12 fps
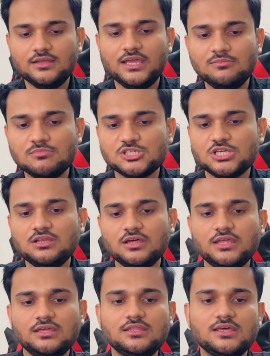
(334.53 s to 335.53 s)
in machine
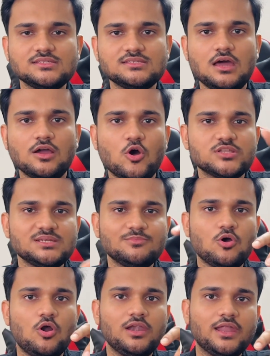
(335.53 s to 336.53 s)
learning, there is a concept
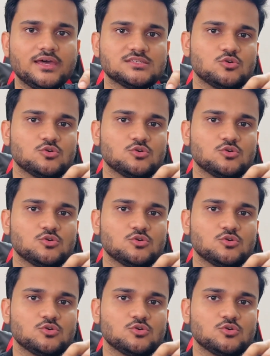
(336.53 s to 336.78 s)
called as